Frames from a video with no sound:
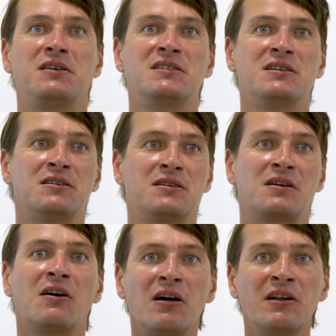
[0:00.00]
a
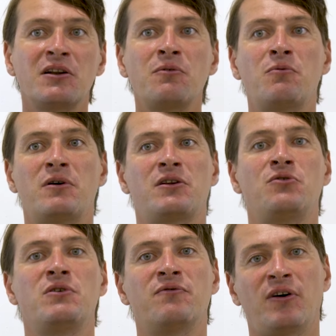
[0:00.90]
color where
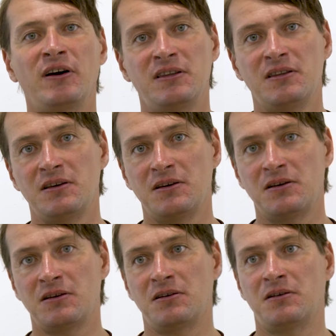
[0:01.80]
you invite
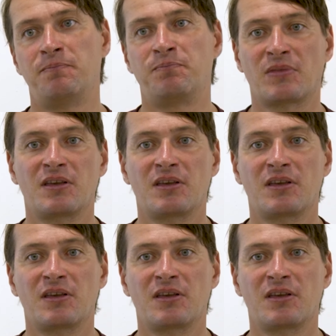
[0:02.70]
the